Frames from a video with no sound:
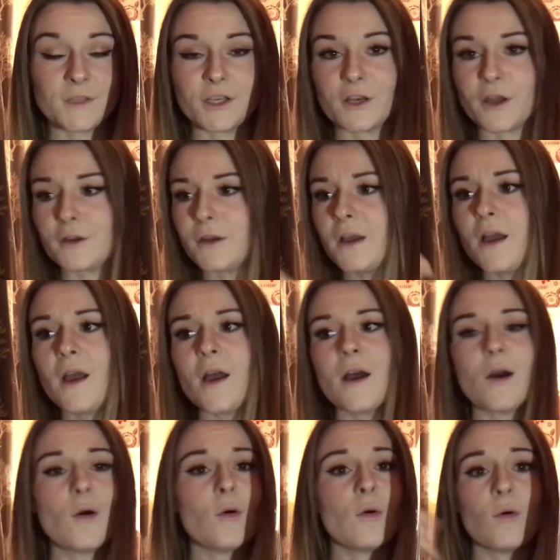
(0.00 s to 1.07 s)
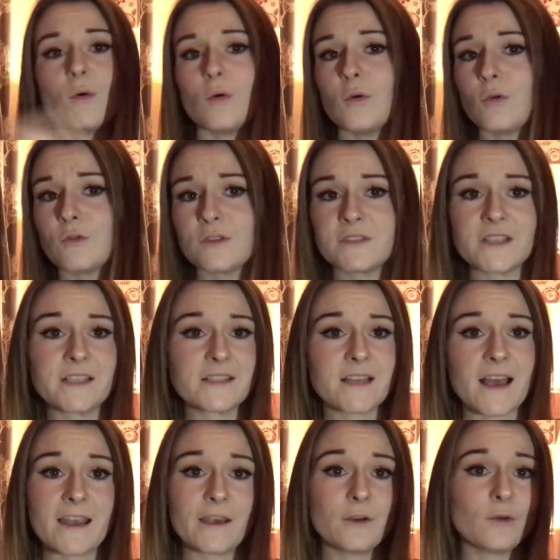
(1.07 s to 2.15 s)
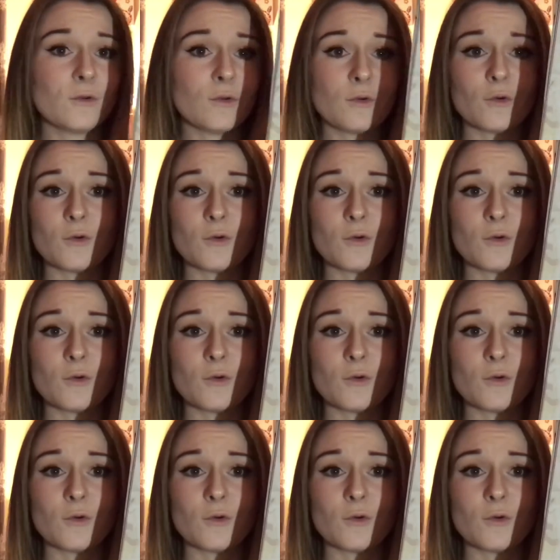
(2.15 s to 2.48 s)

You know, all the detail,